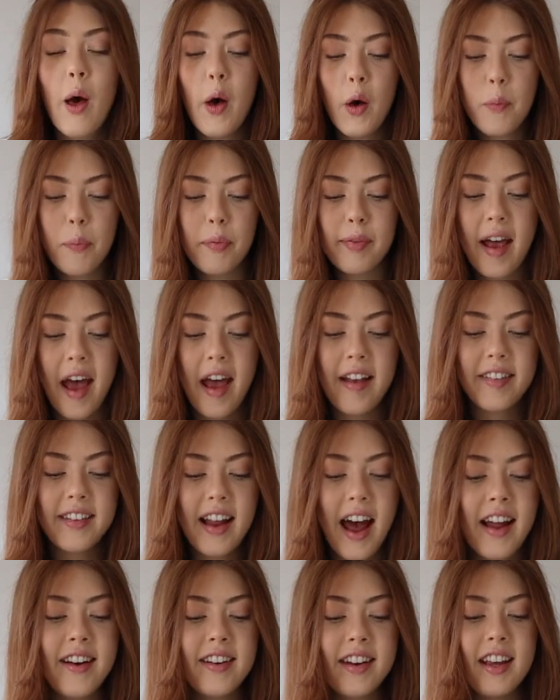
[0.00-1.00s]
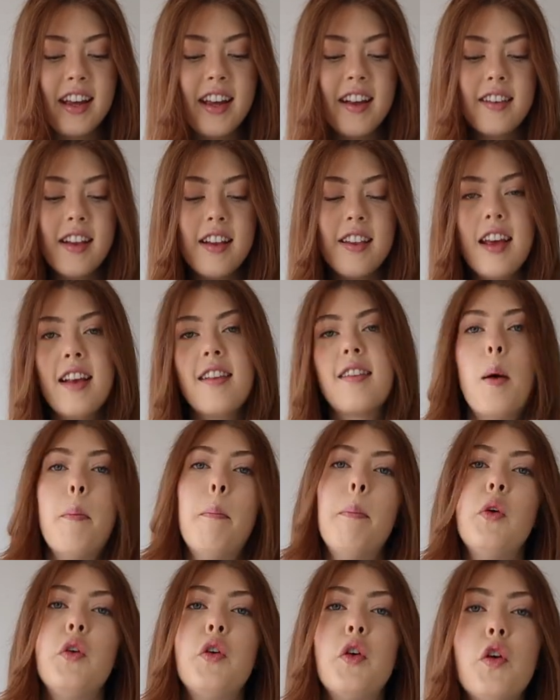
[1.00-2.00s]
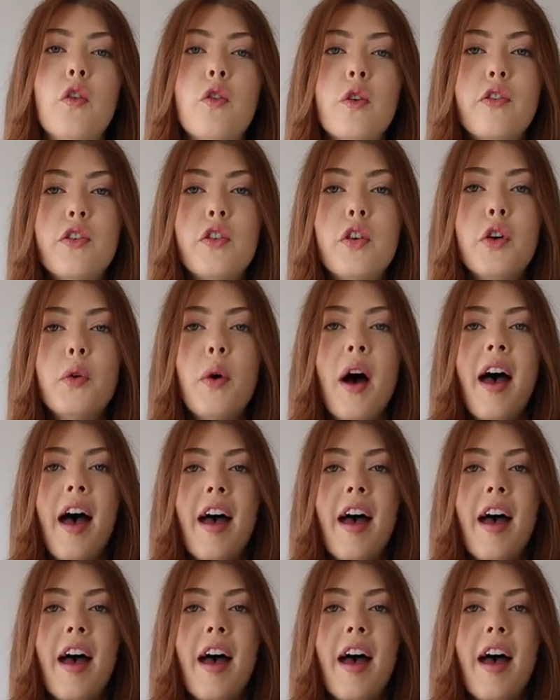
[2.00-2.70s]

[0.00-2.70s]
Obsessed and it is this beautiful